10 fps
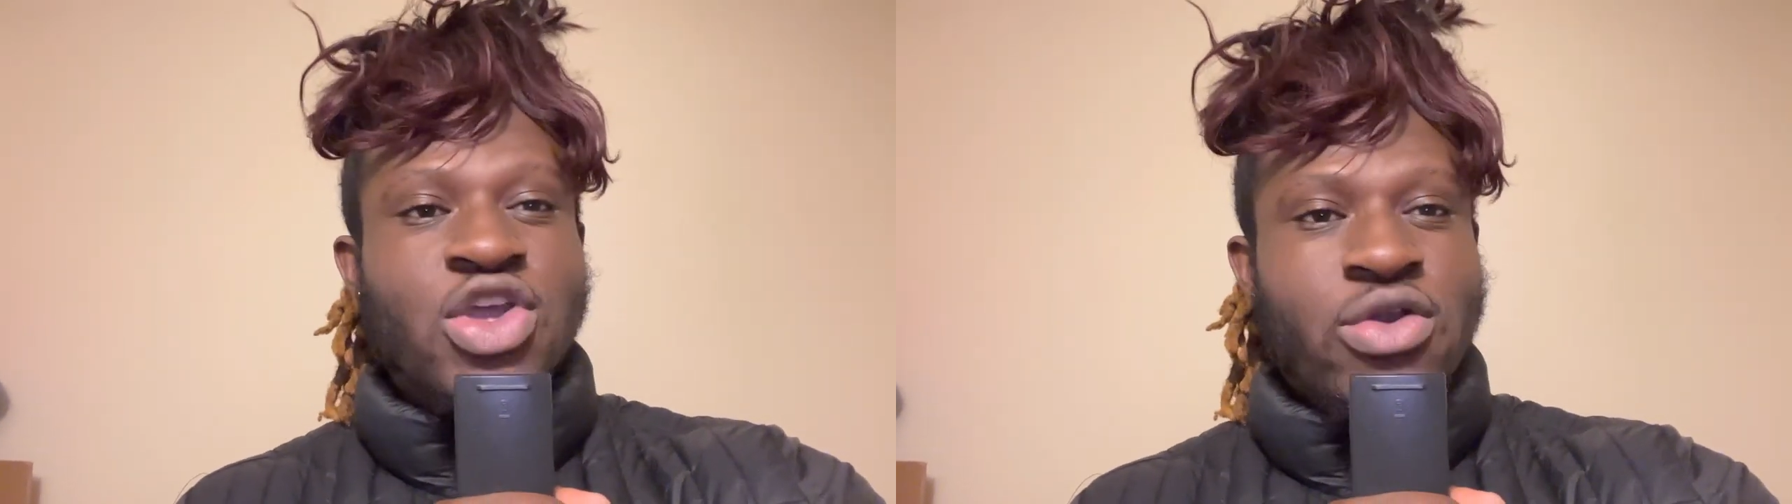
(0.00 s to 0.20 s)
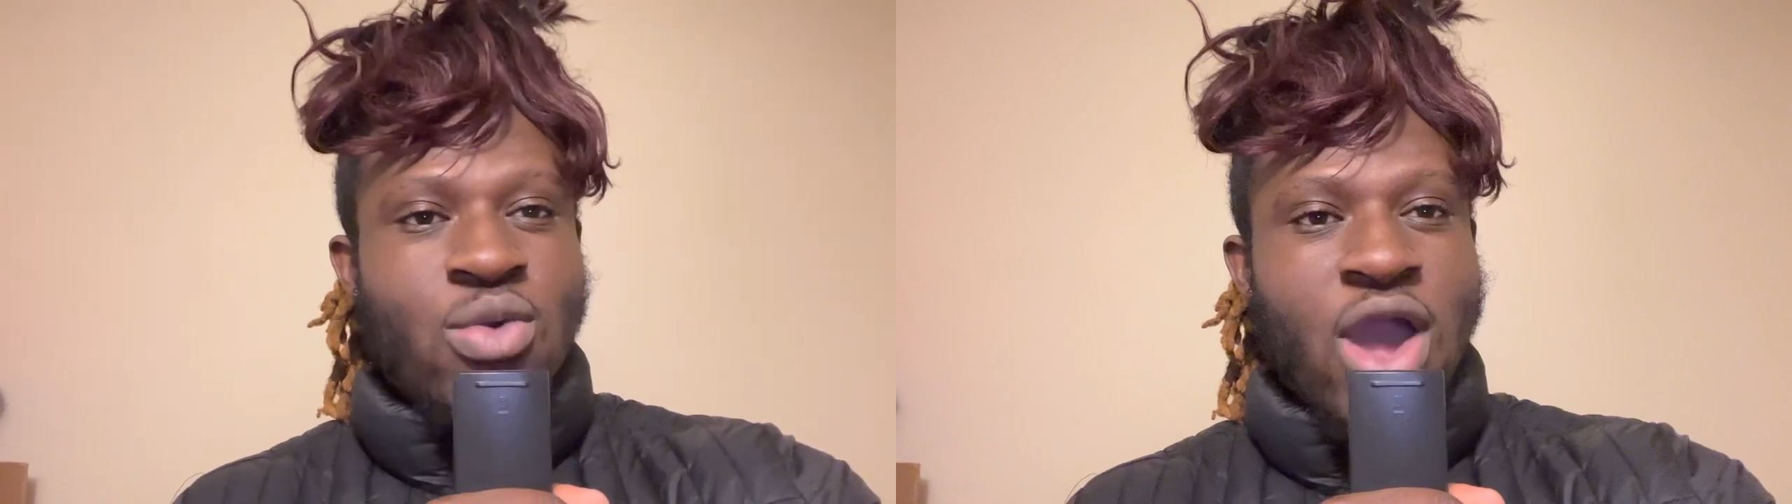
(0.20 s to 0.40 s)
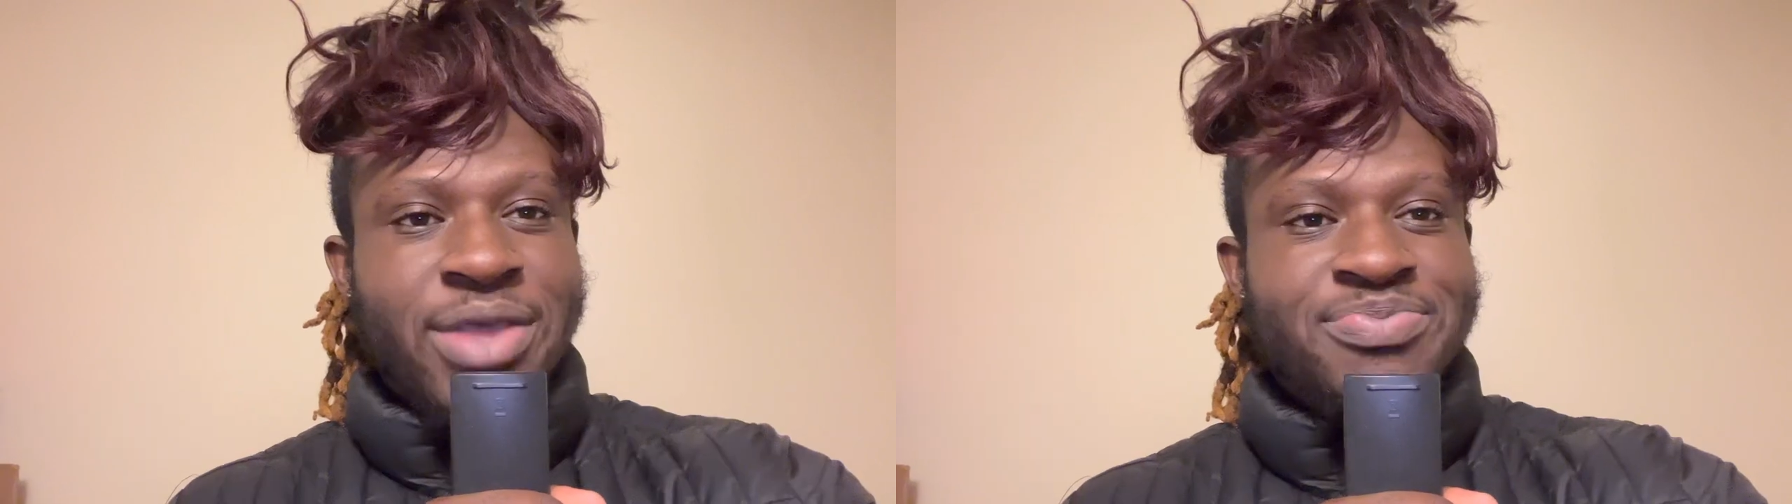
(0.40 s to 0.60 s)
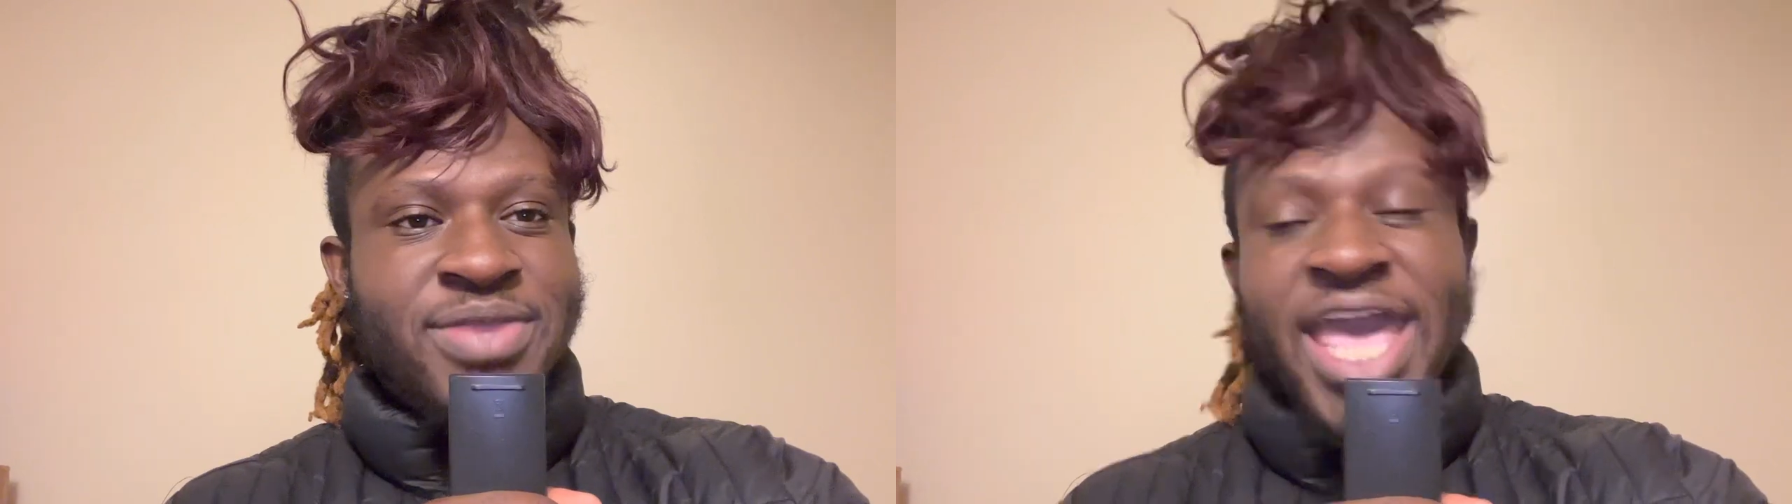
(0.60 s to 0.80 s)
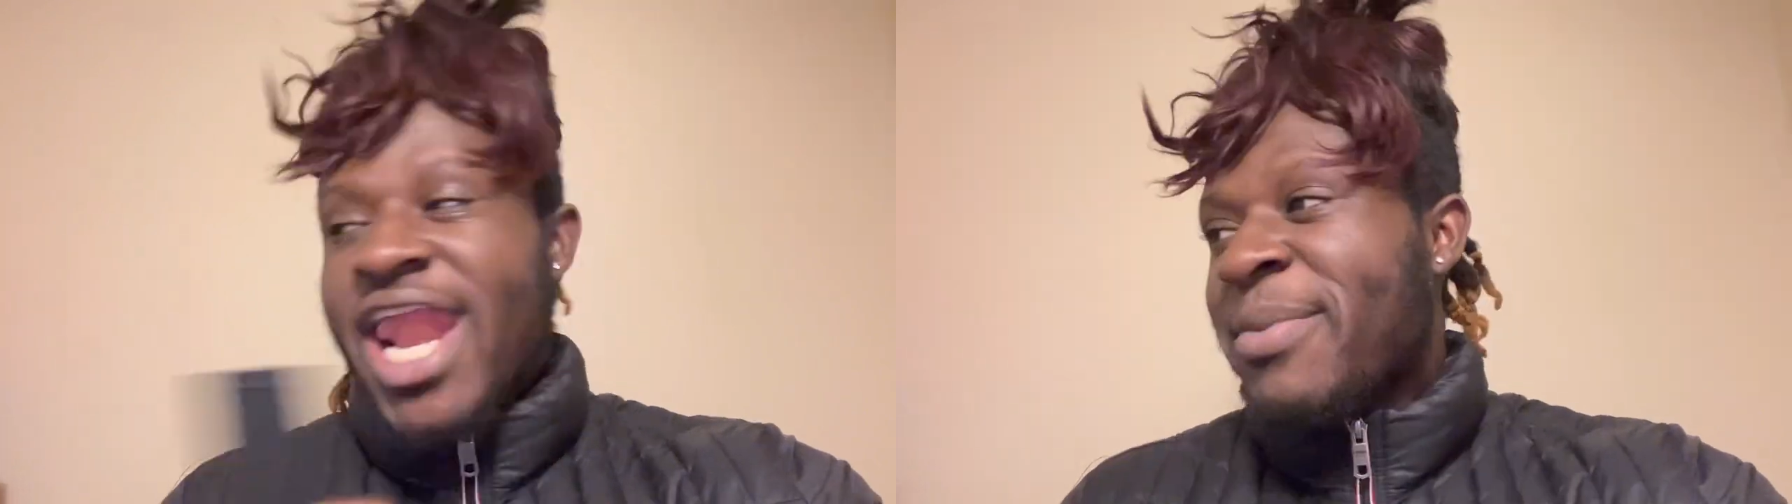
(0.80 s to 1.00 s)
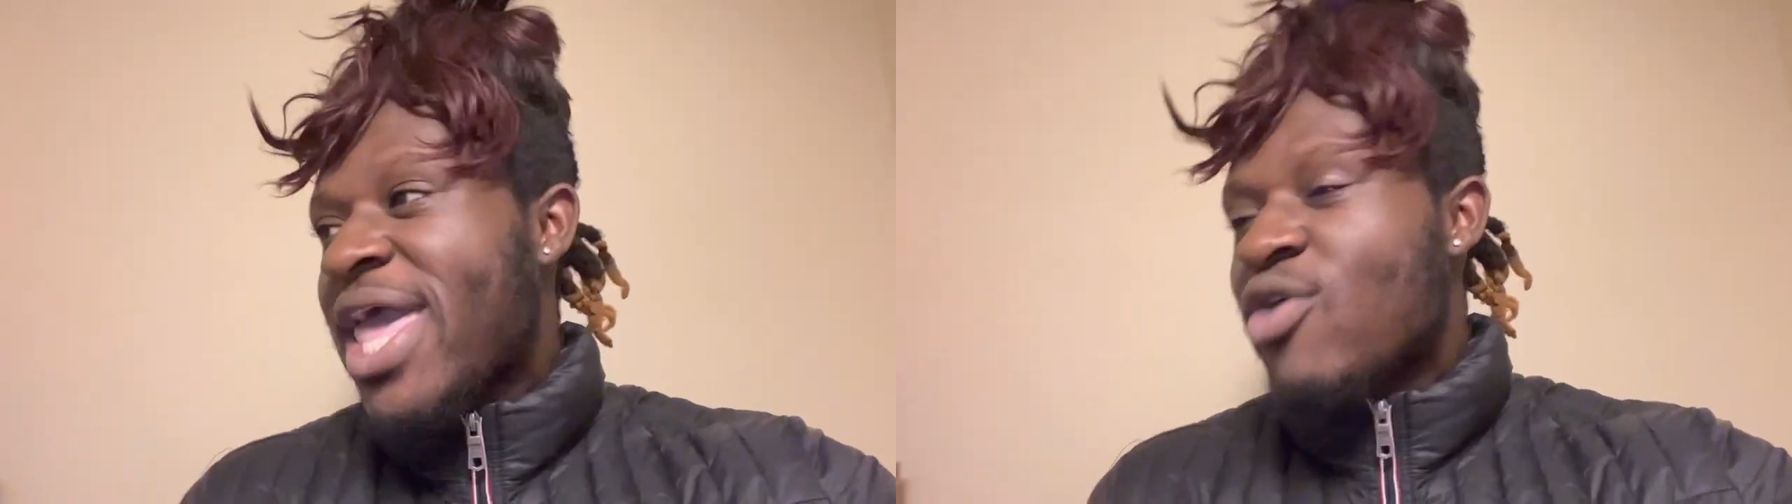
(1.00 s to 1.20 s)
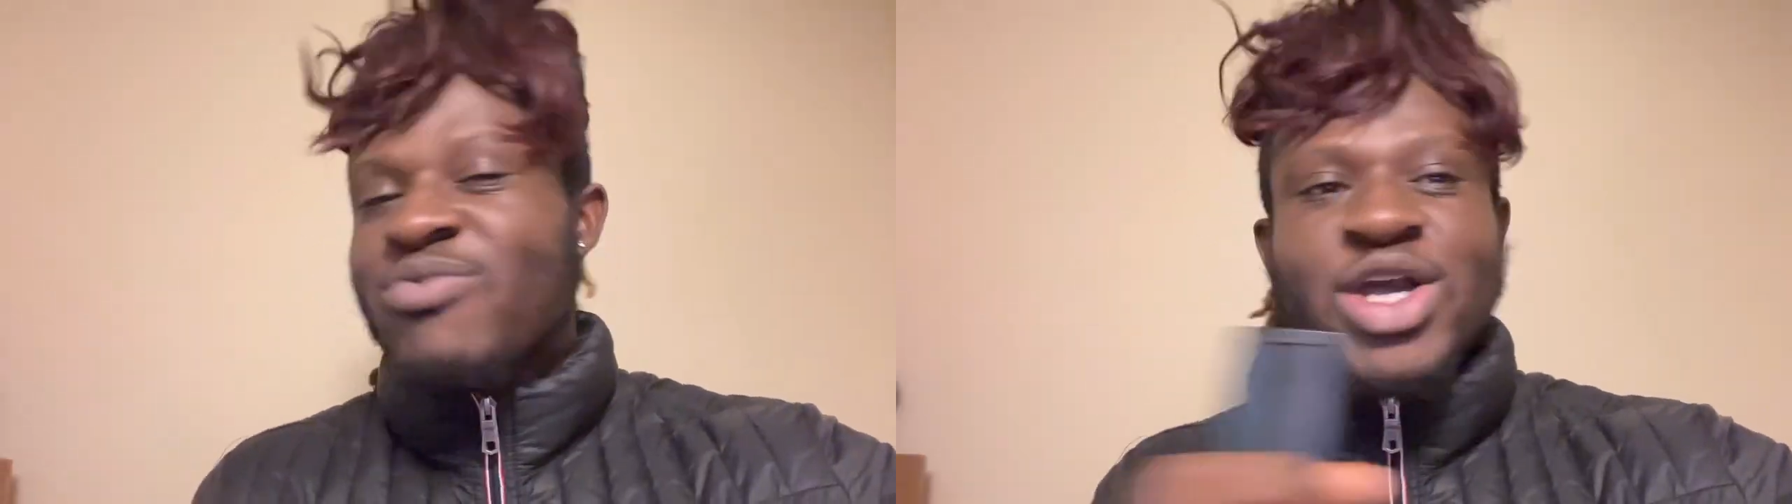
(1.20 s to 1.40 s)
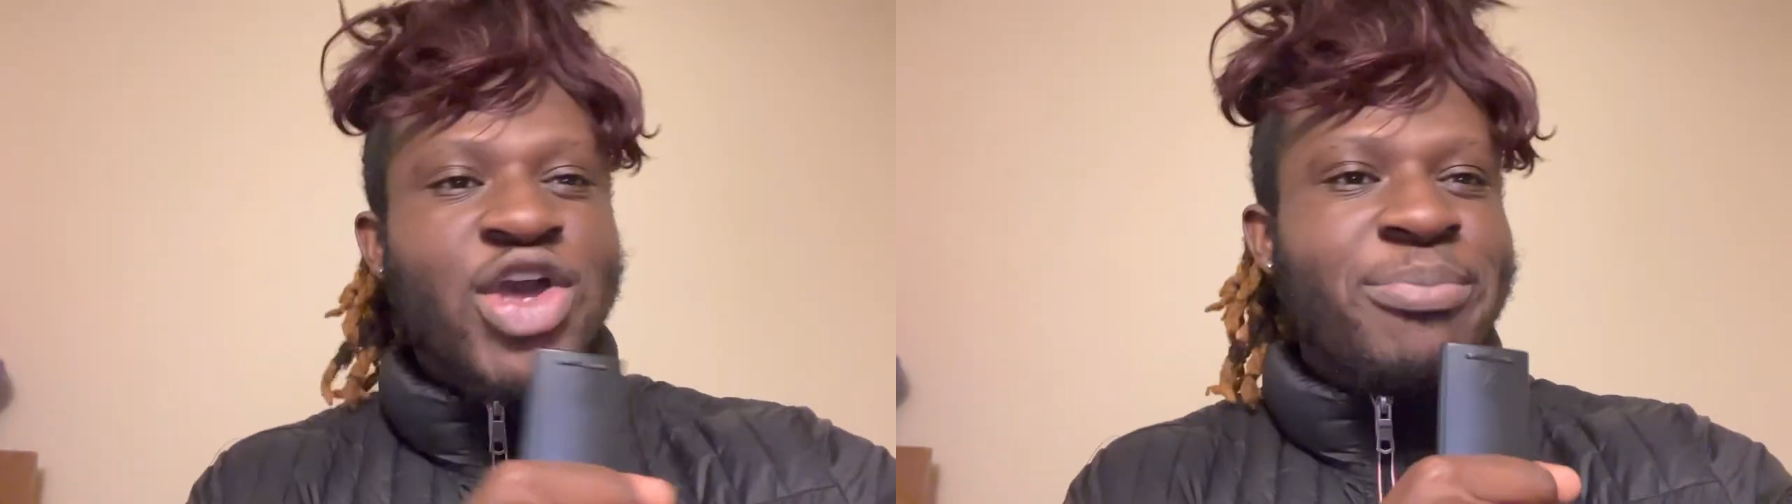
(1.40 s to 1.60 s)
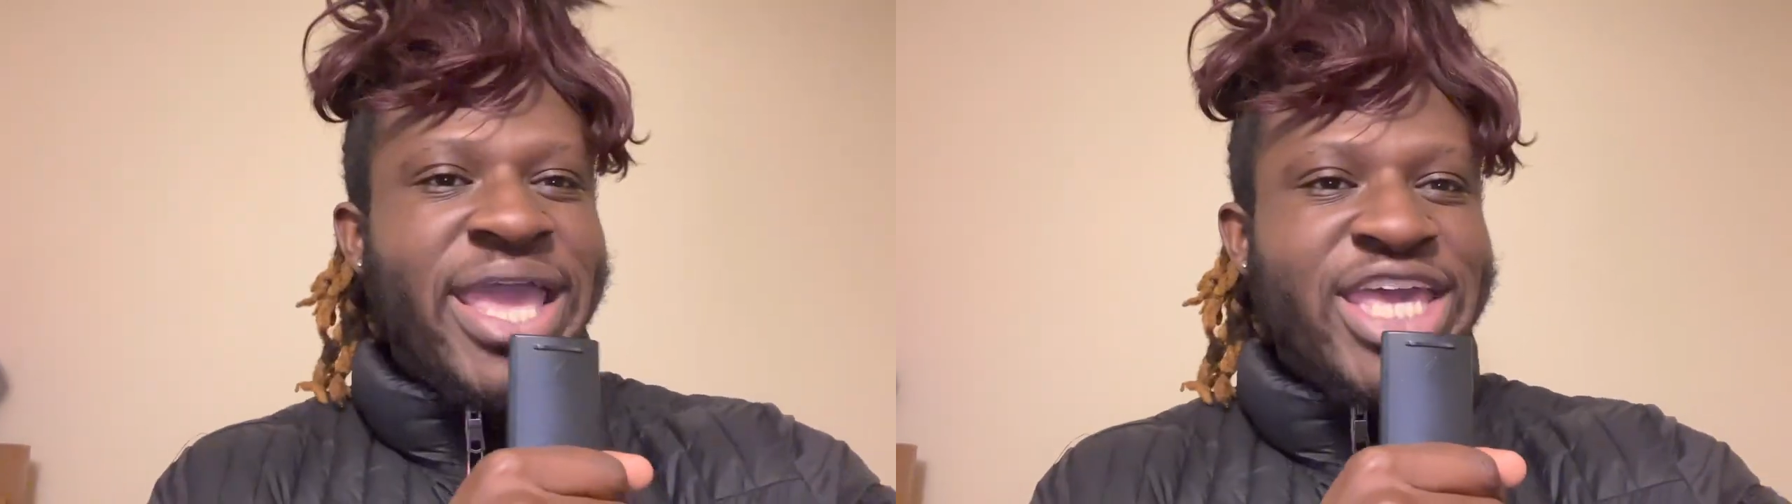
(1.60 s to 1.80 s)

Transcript: Uruguay. And I'm here with my good mate